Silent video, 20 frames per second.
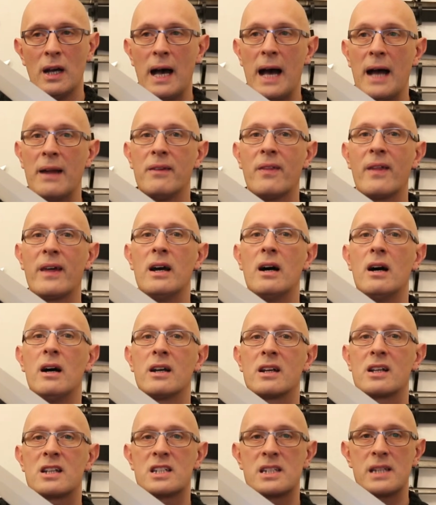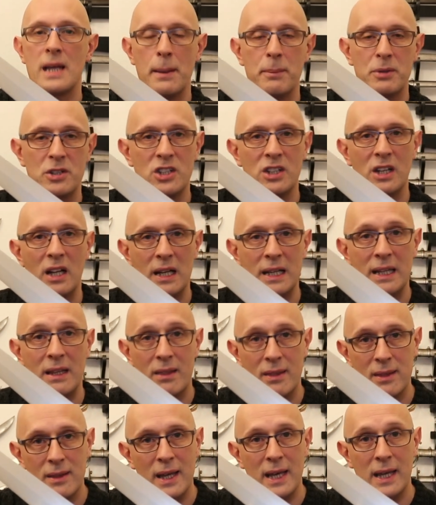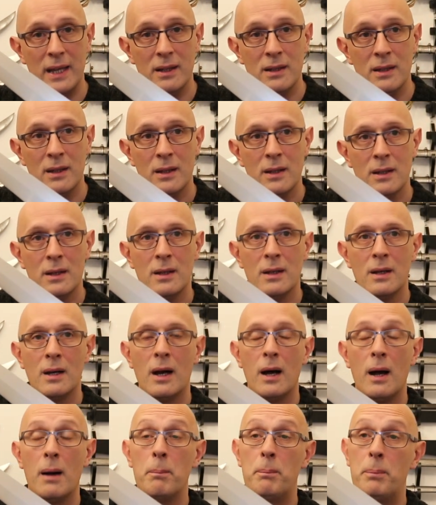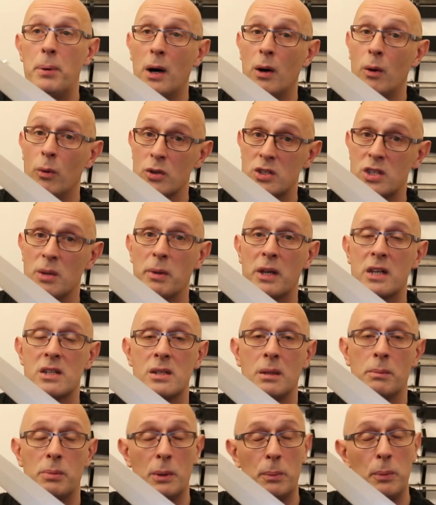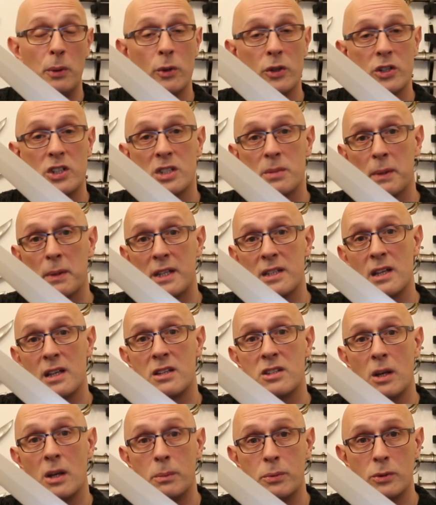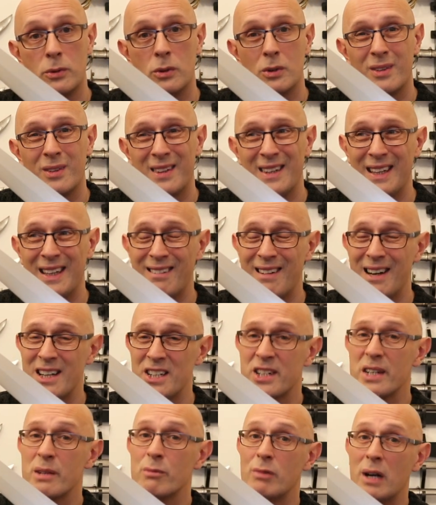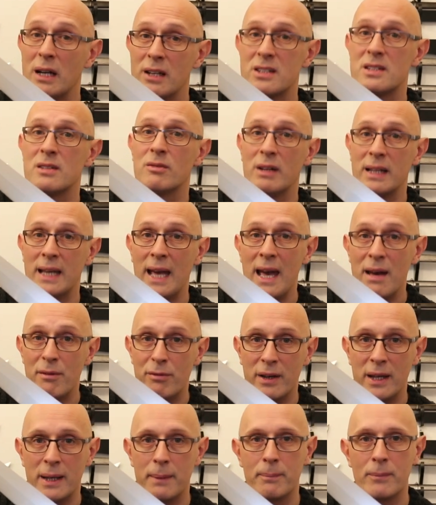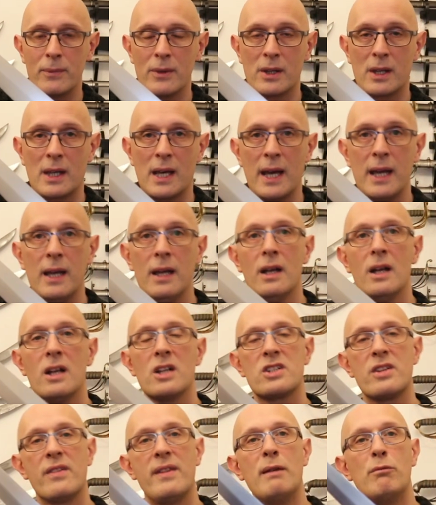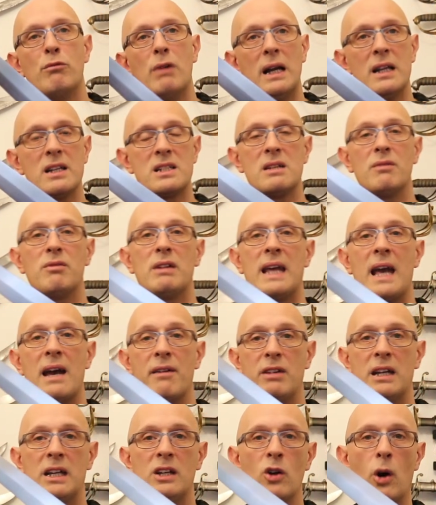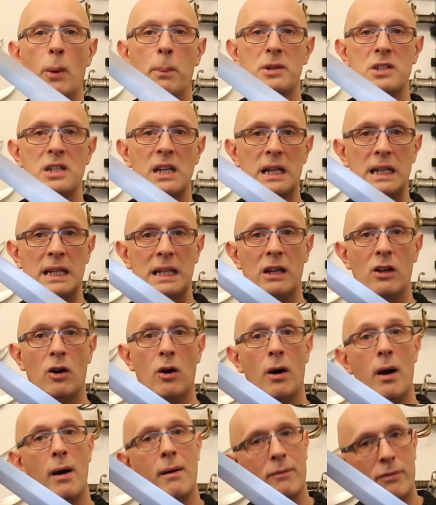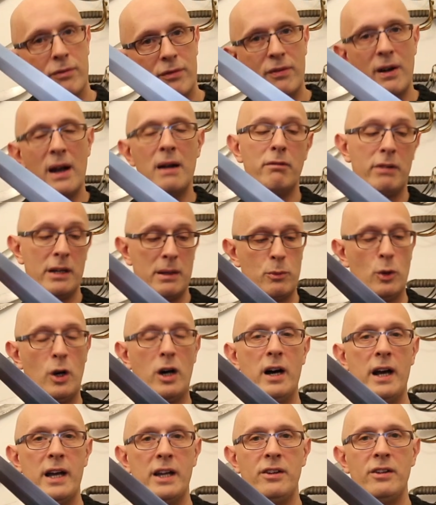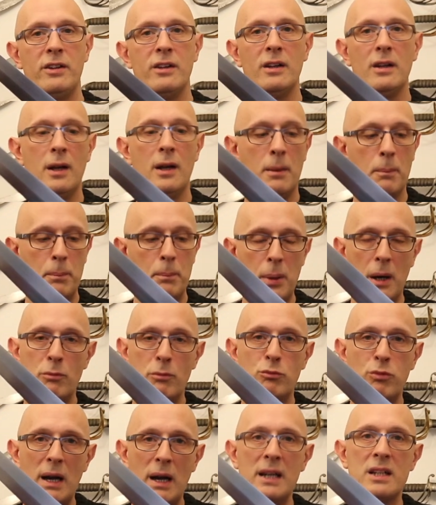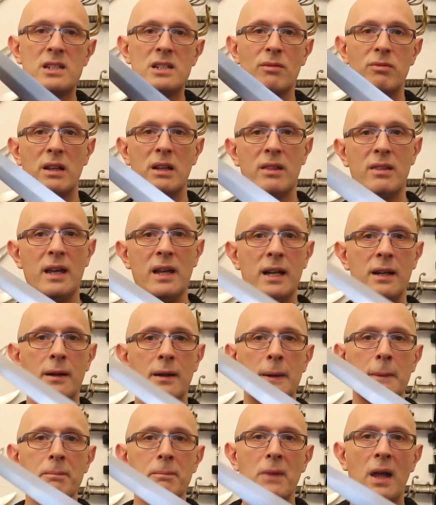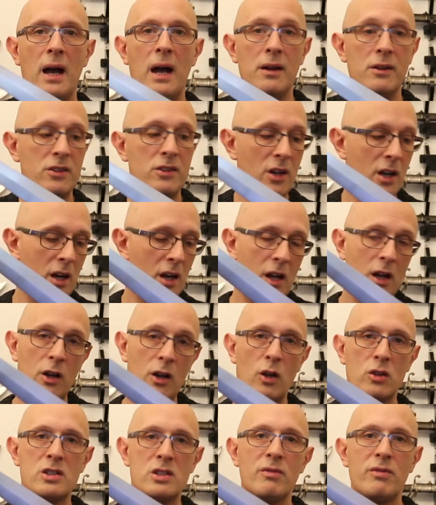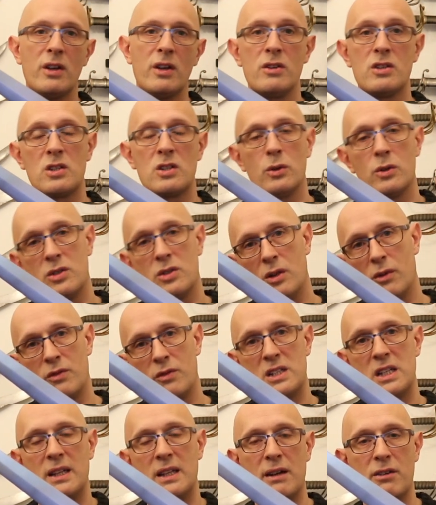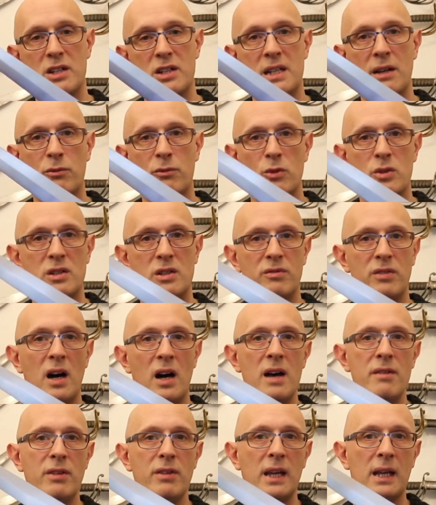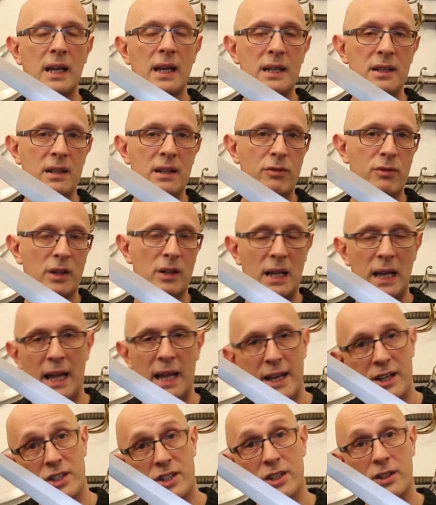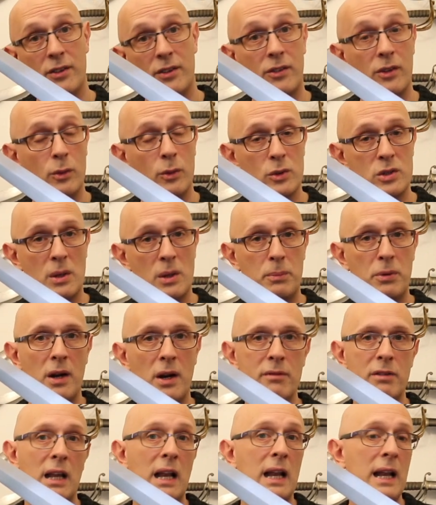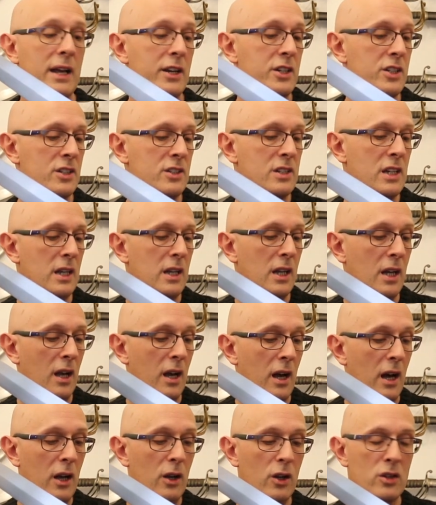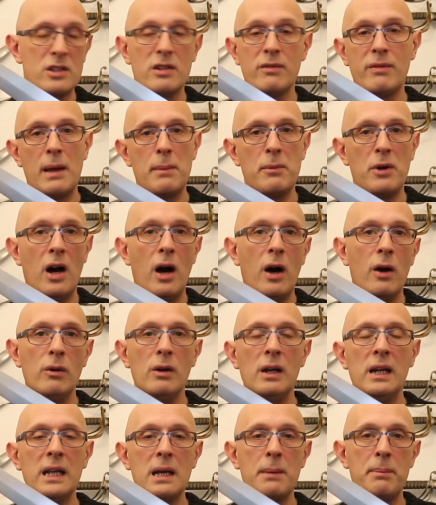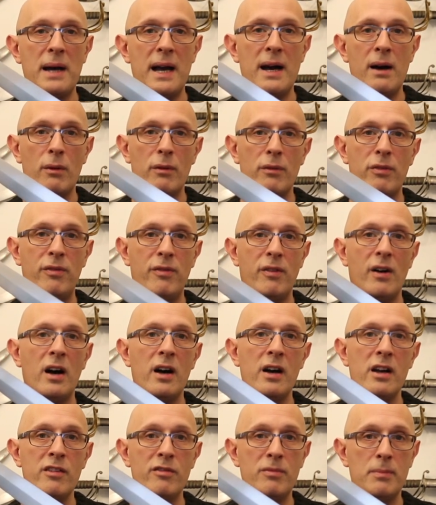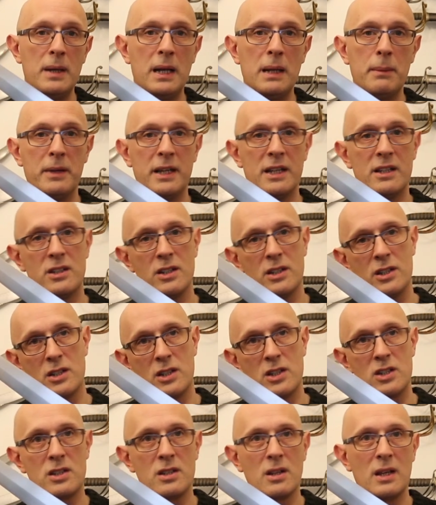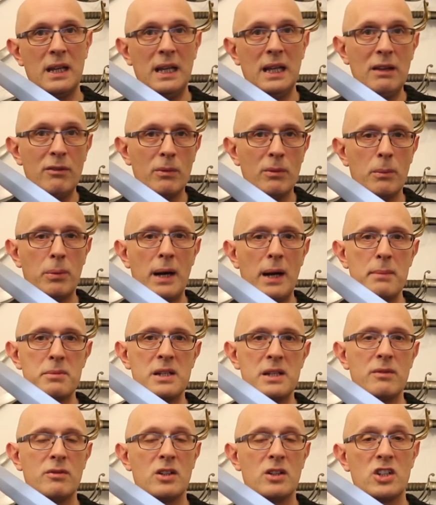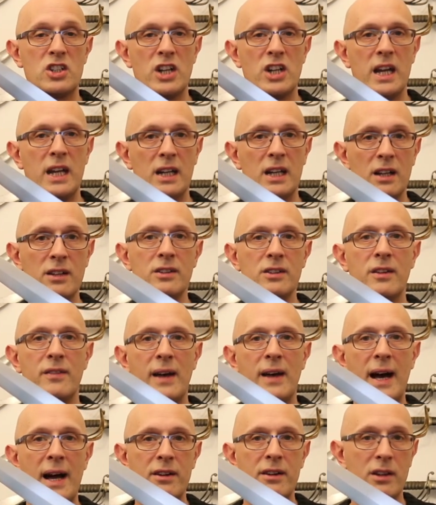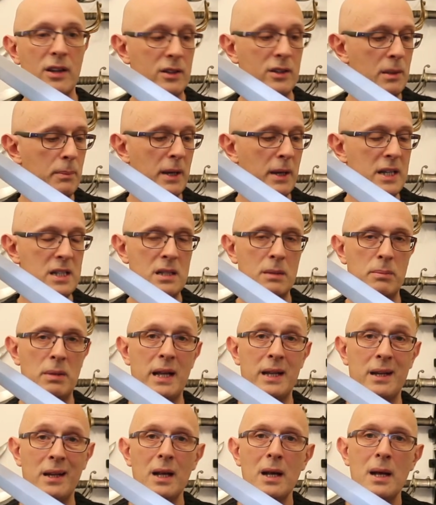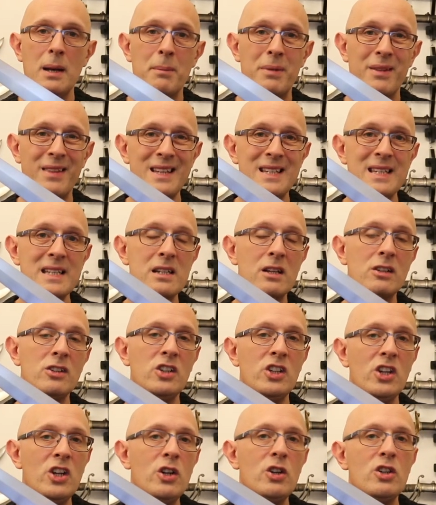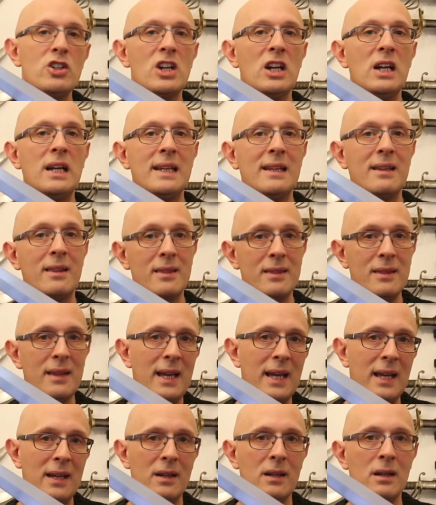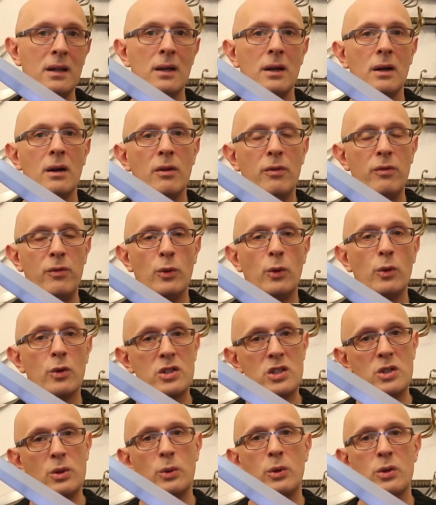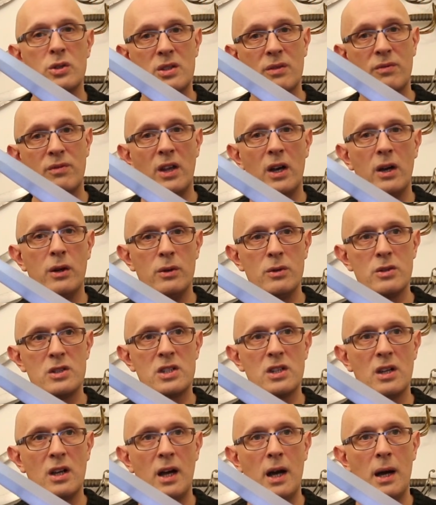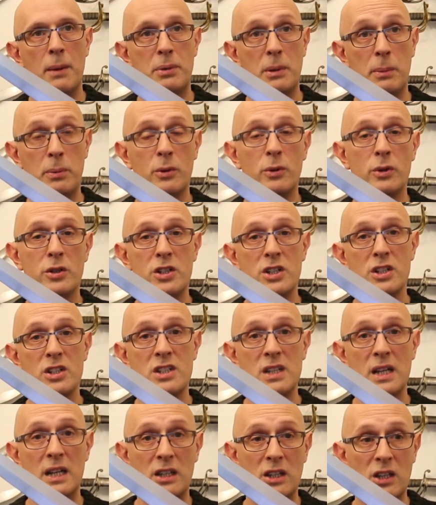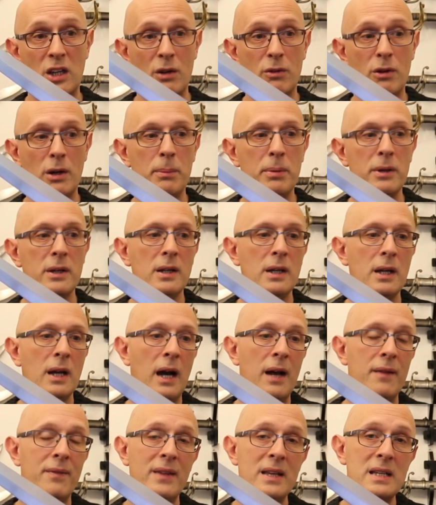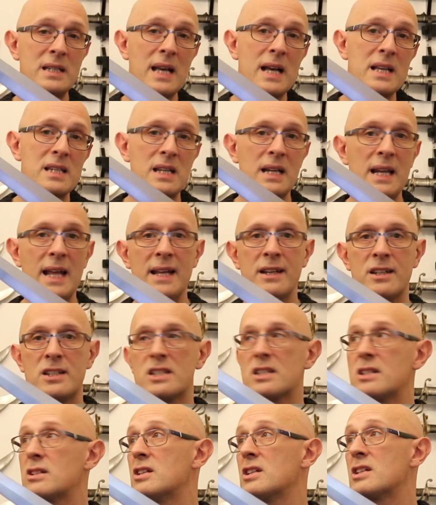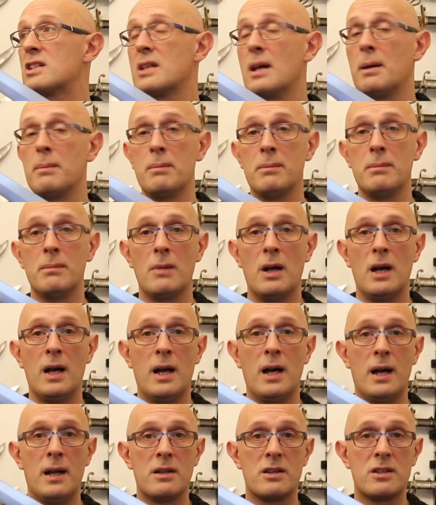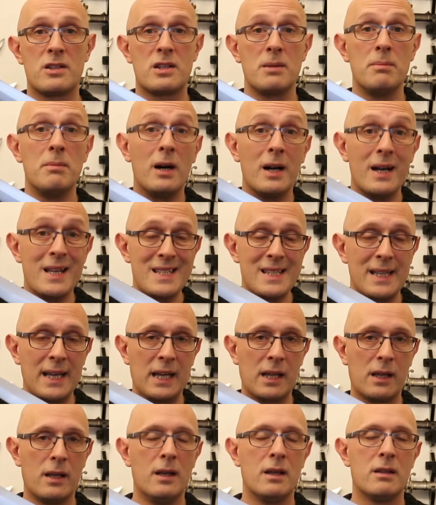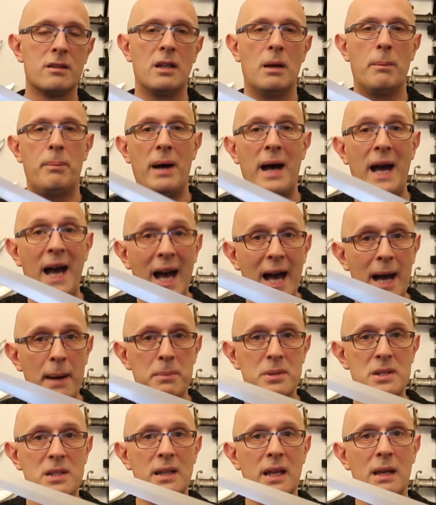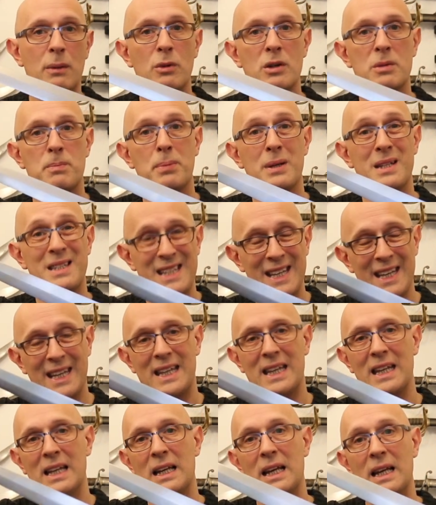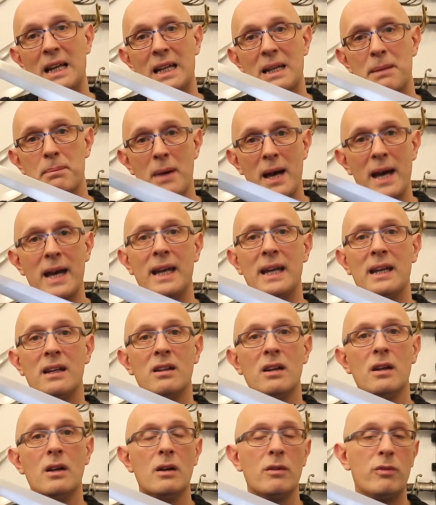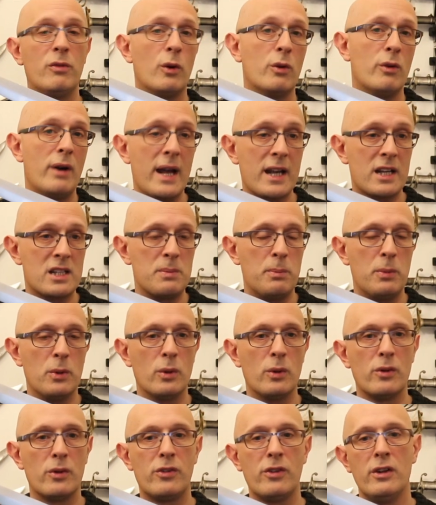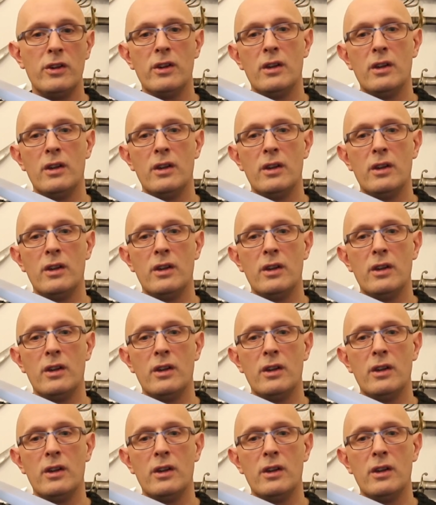and they are exceptionally thin, but also because of the proportions, because they're so broad, they're actually relatively heavy, okay? So they're relatively heavy, not particularly long, very wide, but relatively thin. And a lot of those swords, and obviously there are several surviving in different collections and also private collections, a lot of them are only about 5mm, even perhaps even a shade under that at the base of the blade. But this is unusually thin for swords of those proportions in Europe. And this has led to some surmising that perhaps they were particularly made for export